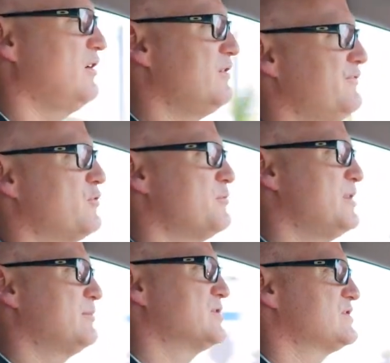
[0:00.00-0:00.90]
All four
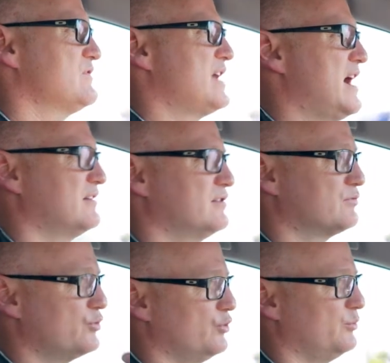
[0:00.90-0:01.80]
members of that
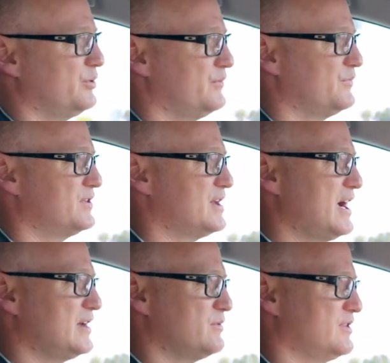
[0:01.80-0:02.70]
group
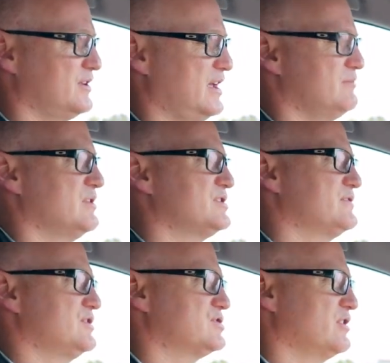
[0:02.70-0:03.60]
died within 8 months
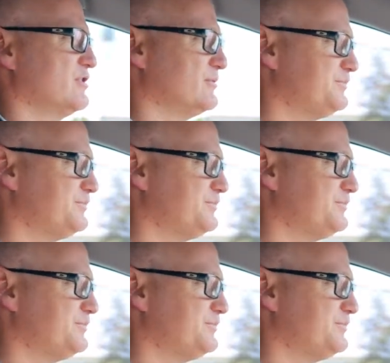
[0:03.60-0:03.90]
of each other.